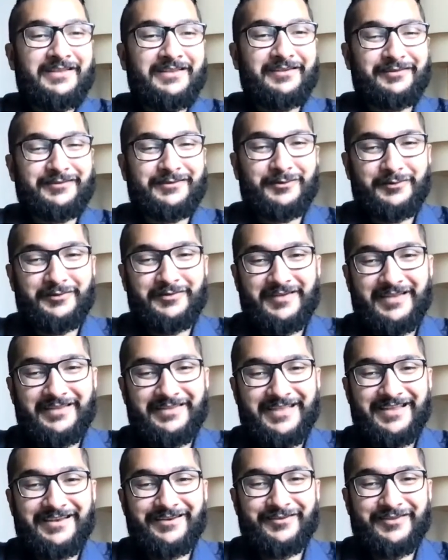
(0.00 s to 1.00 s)
the stones
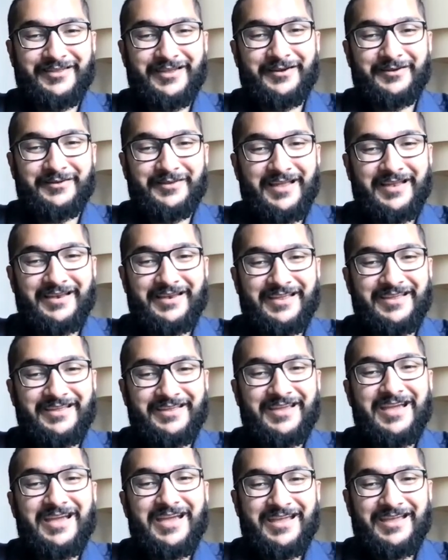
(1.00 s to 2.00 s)
that are there, and that
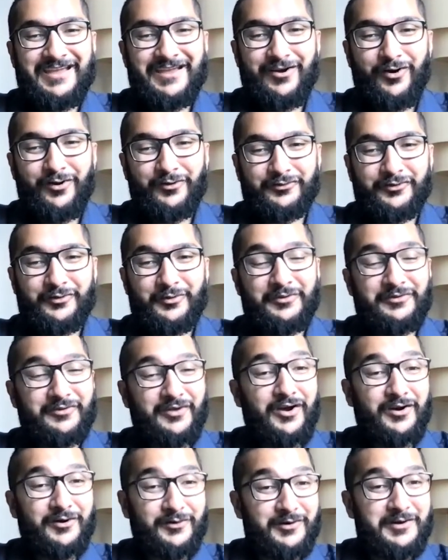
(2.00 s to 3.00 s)
he also is
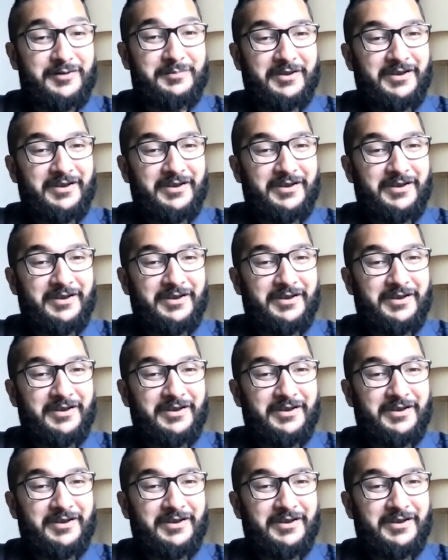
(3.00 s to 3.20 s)
hungry,